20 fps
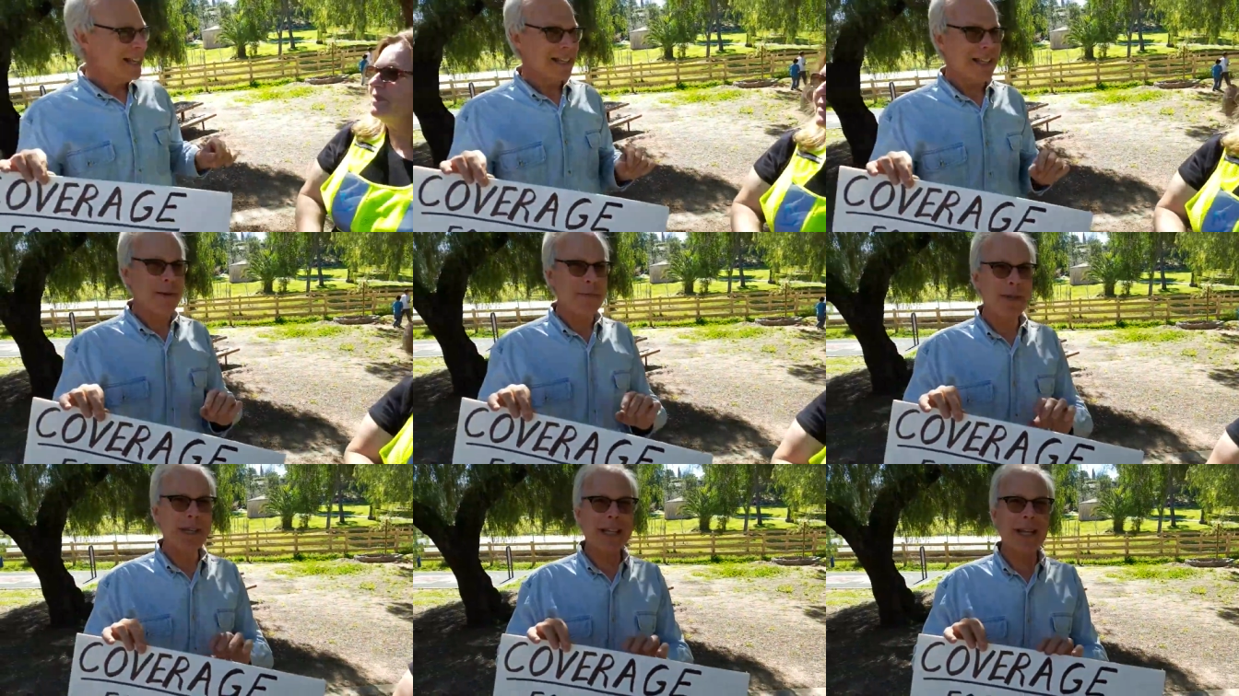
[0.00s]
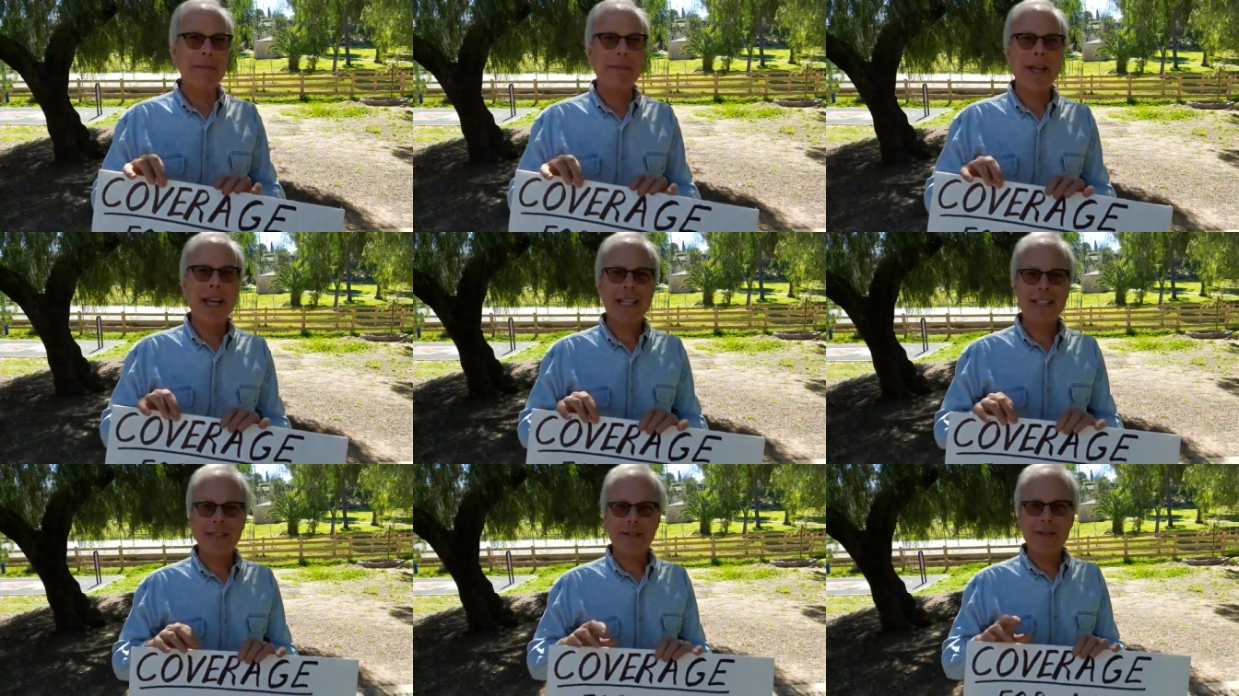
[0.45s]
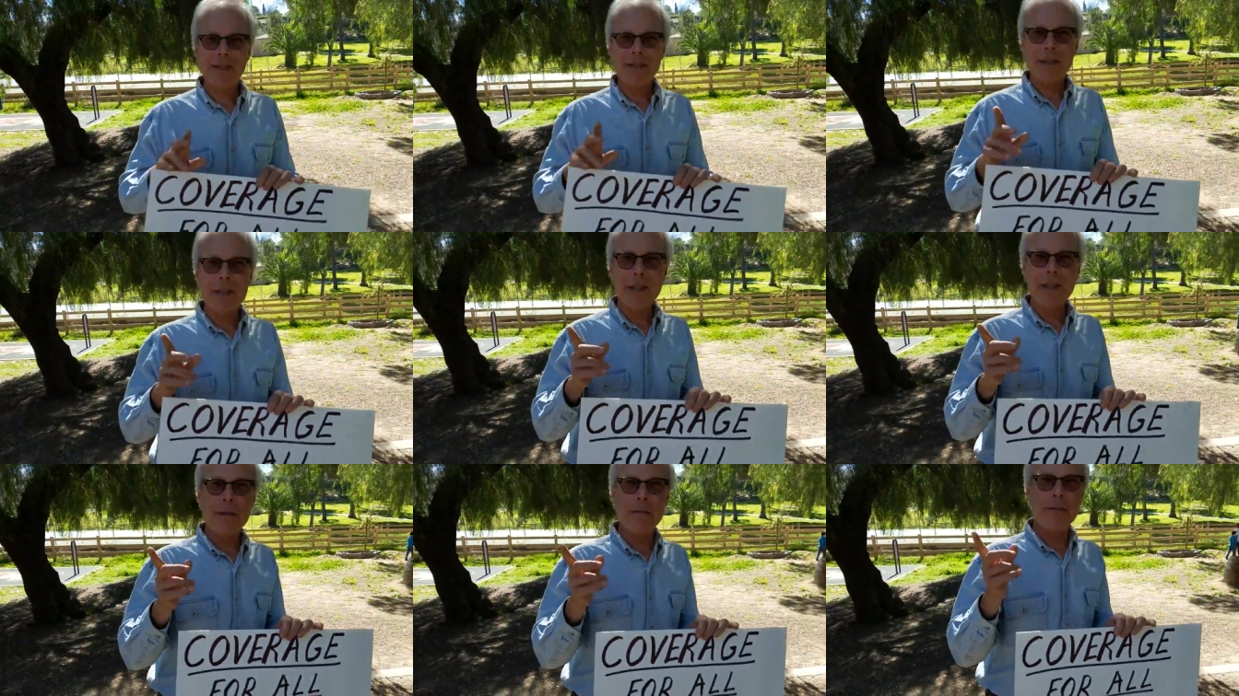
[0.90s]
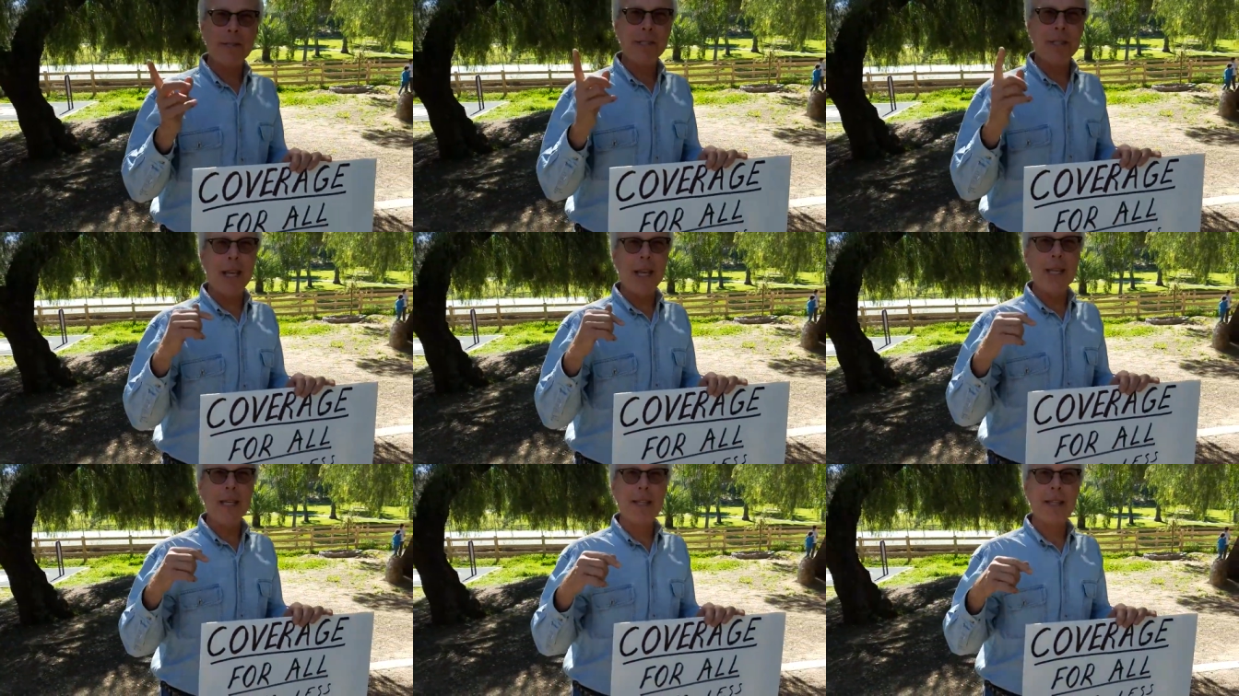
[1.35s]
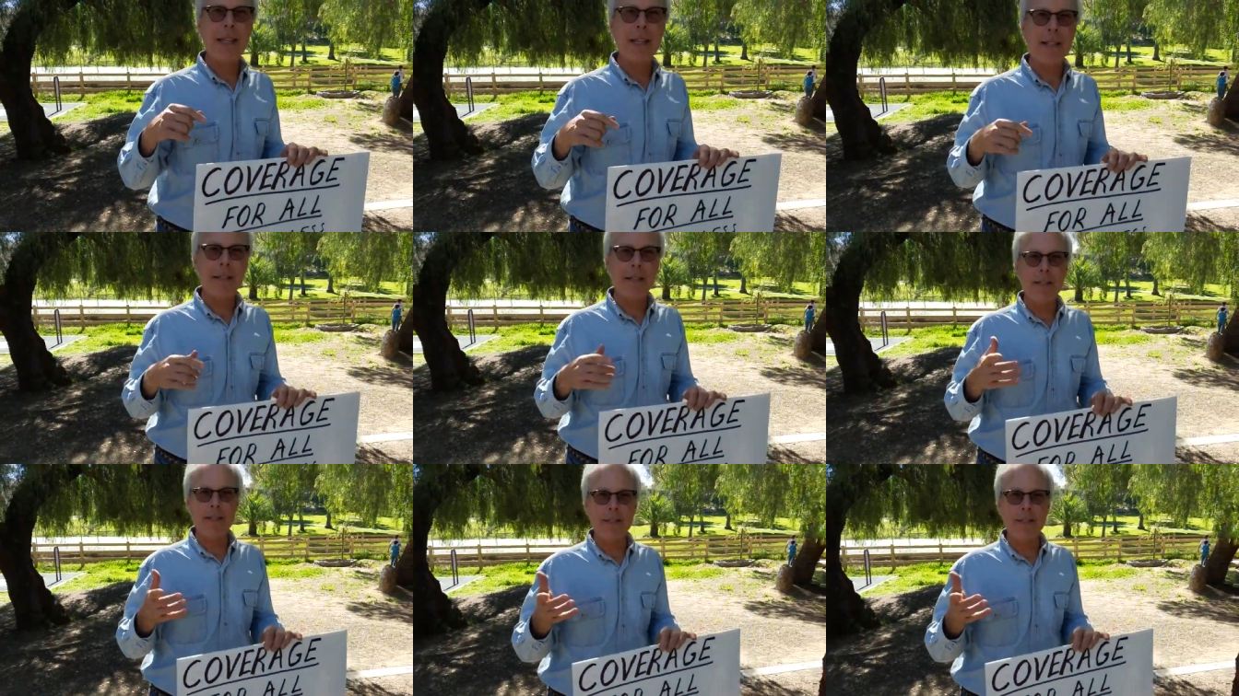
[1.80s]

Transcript: Thanks. Let me get back to you were saying that.